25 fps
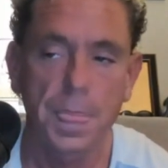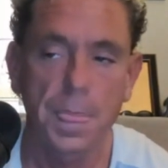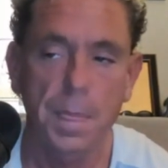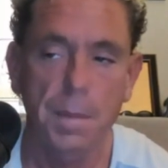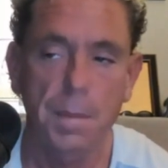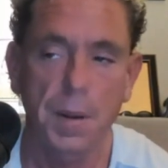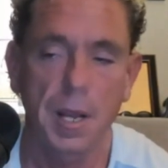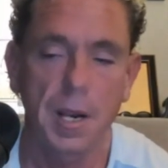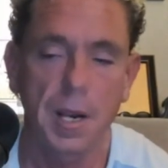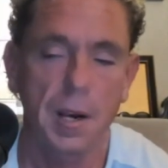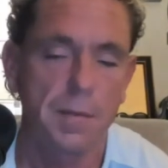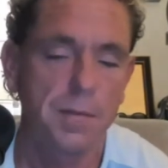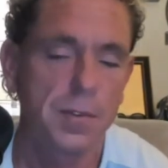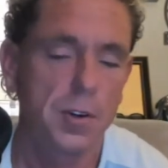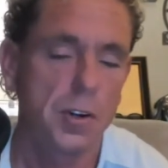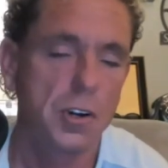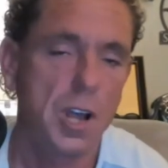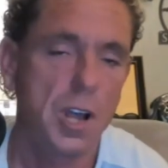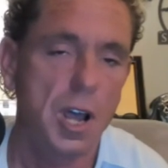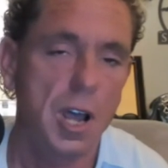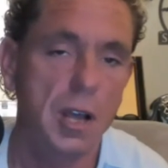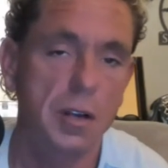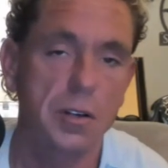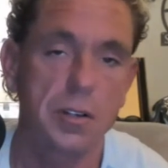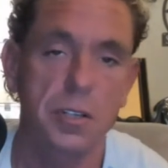if you're
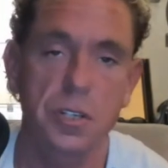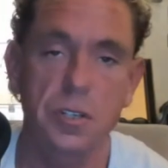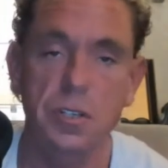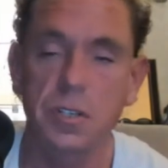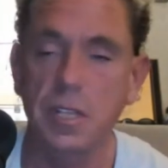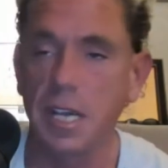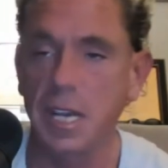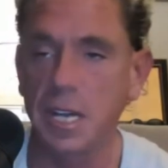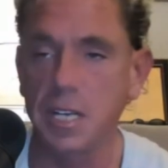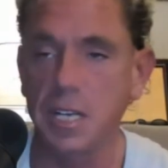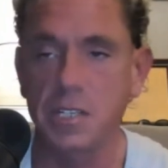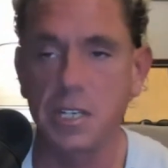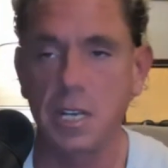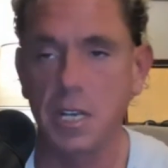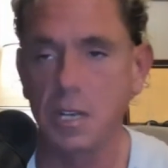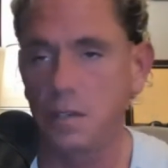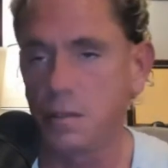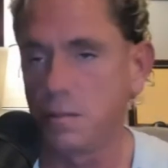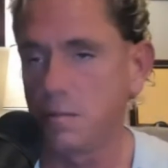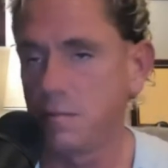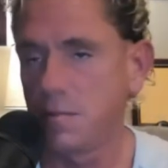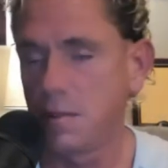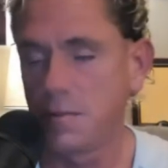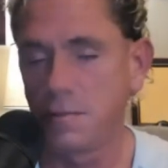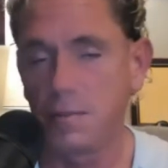not, just like I said,
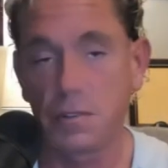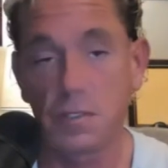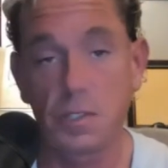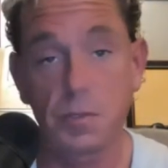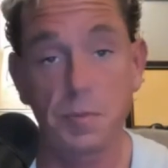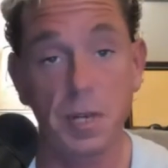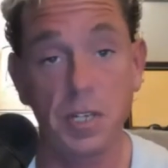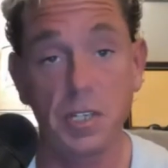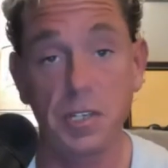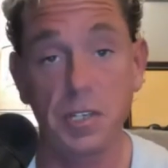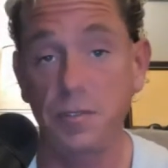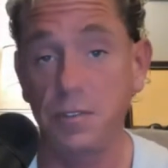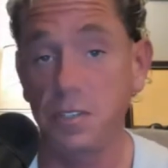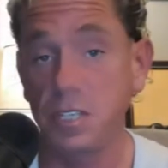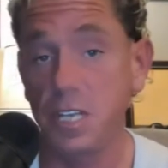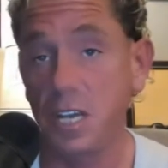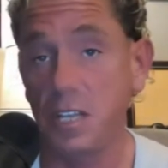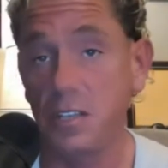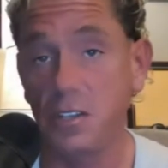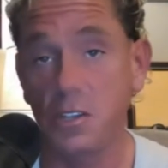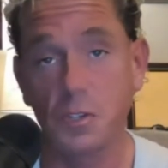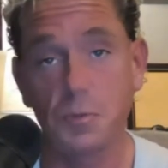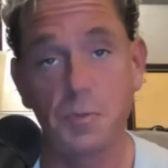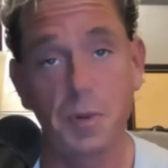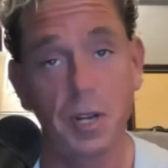especially if you're
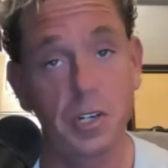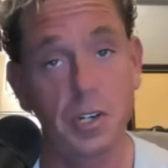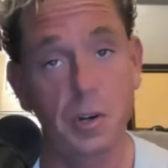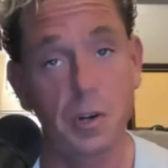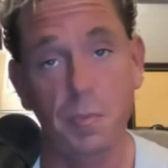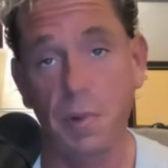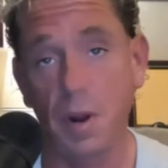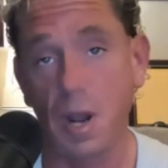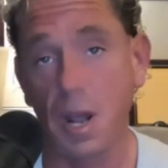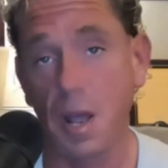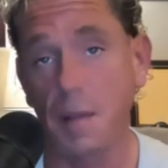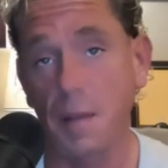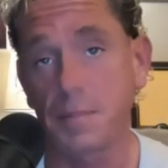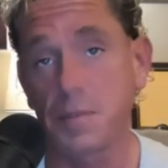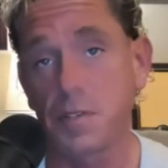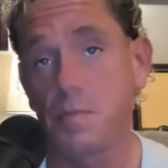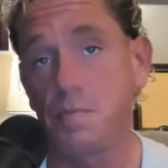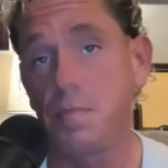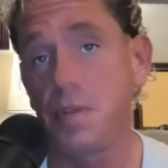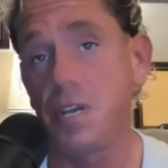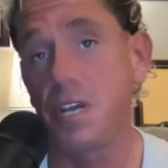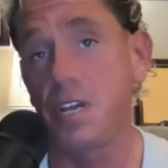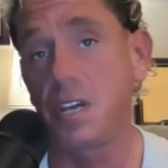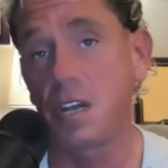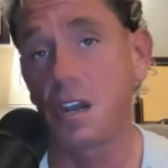taking those pitcher props,
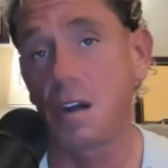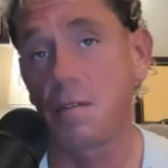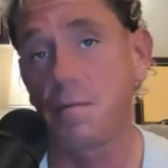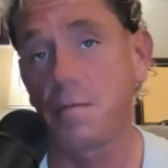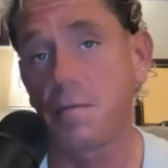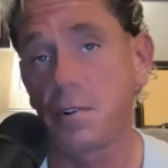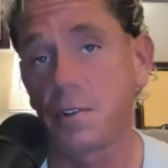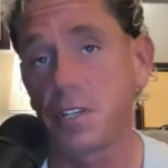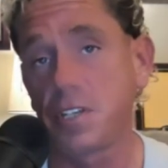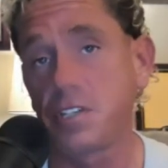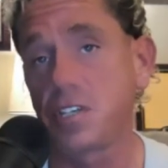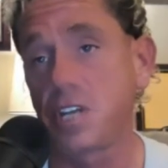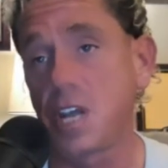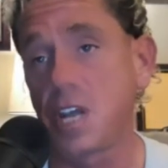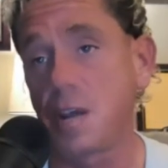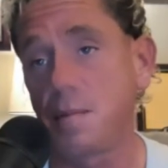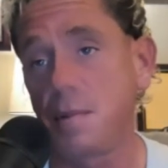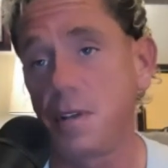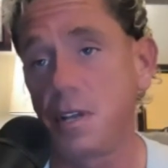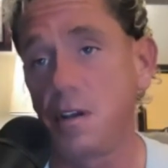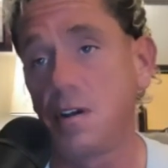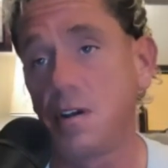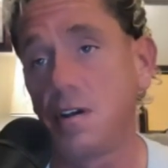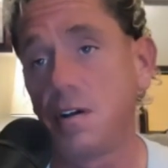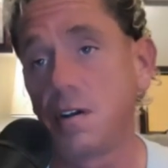be careful this time of
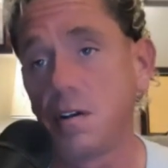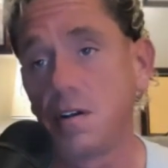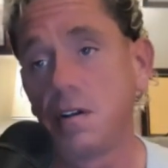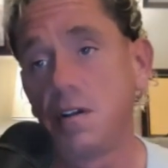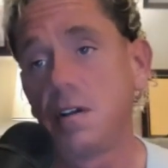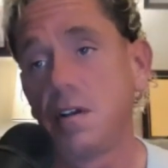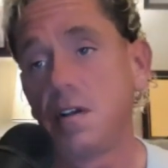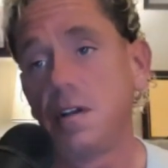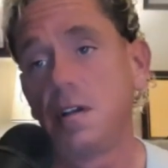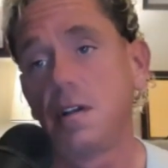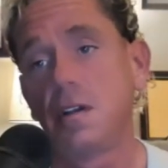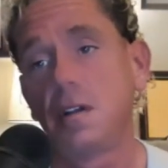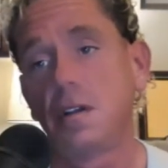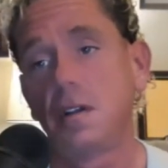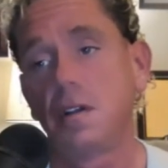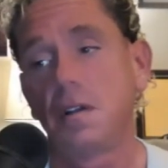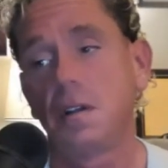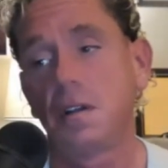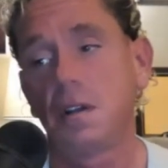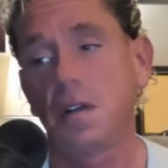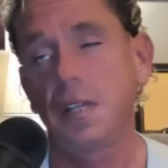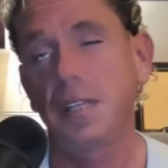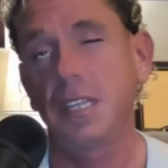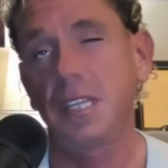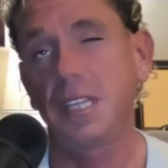year.
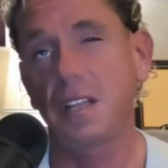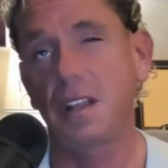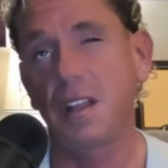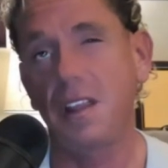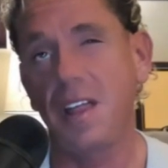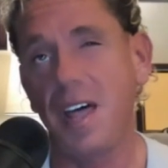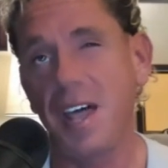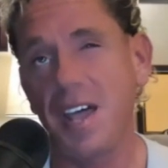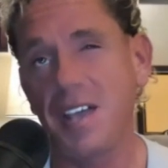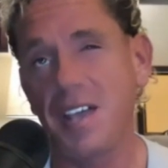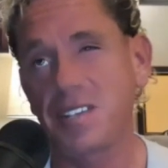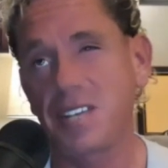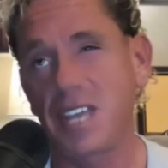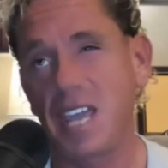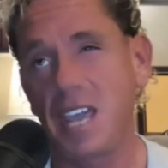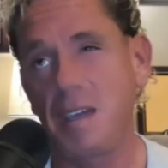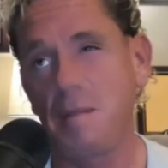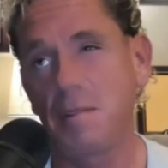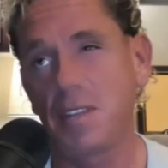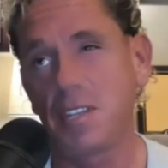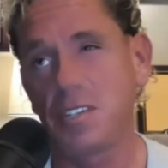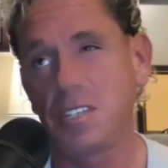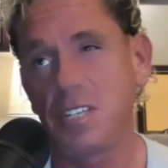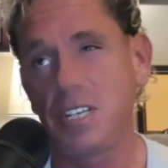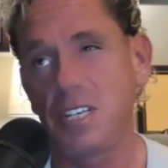I think the last game
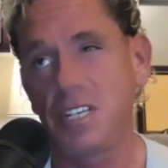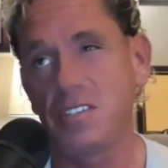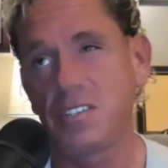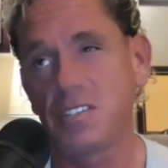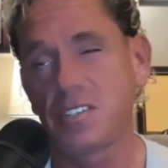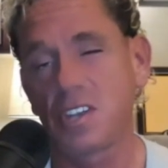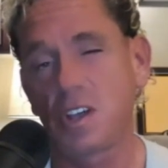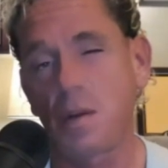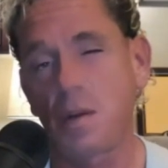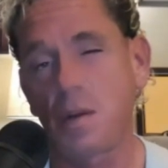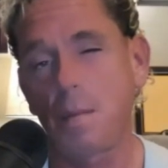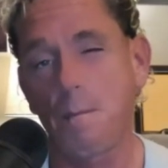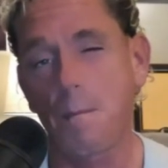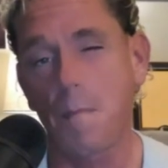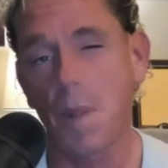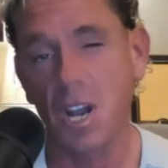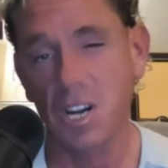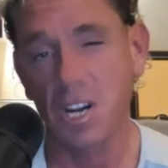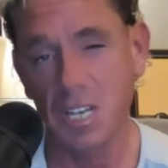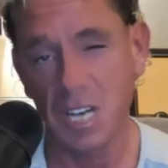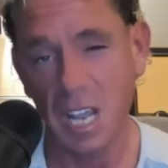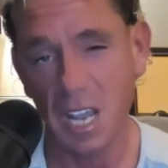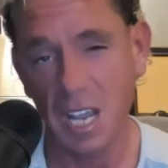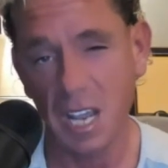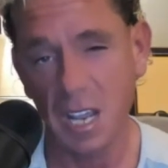of the season's on
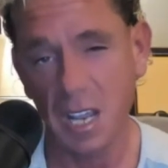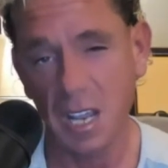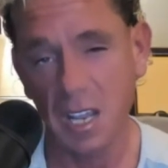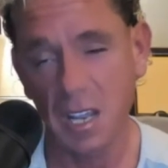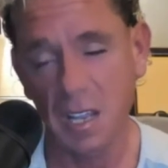Monday.